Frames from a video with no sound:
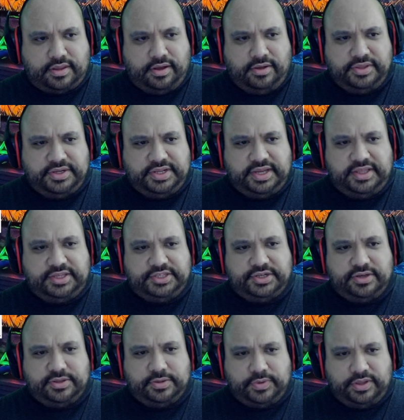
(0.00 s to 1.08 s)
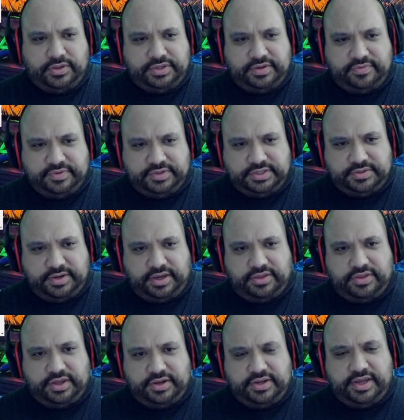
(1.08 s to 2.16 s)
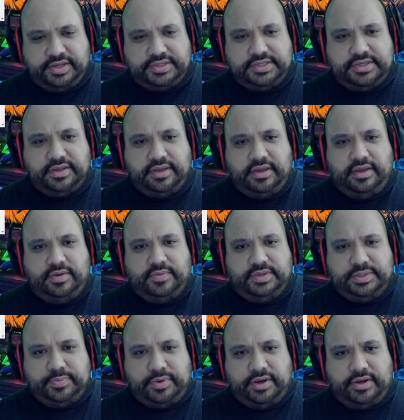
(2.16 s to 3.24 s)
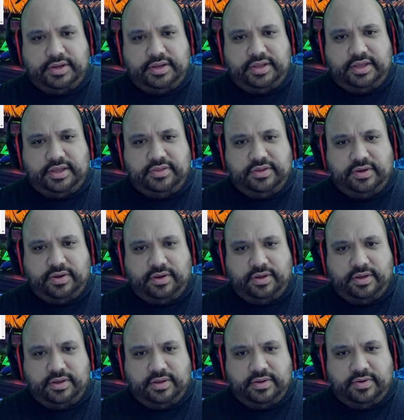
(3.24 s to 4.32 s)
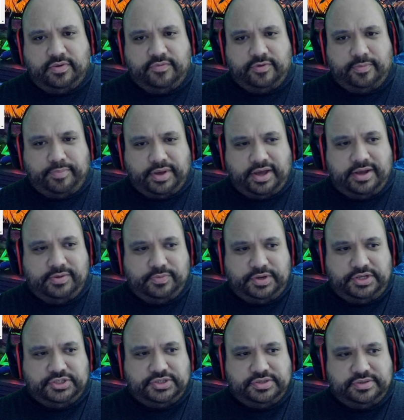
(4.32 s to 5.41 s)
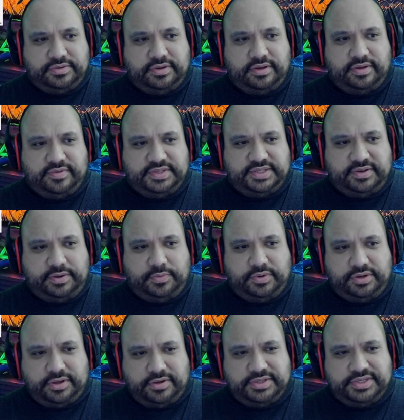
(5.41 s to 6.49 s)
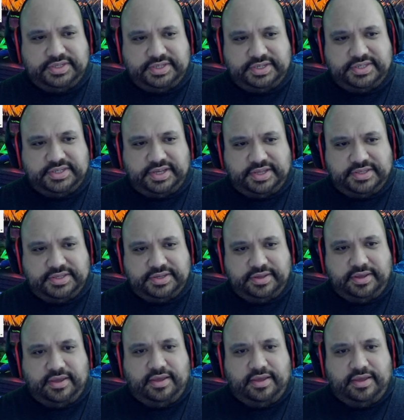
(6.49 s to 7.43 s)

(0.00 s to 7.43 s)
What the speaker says: on the daily chart, the relative strength index spotted in the overbought region of $71.06.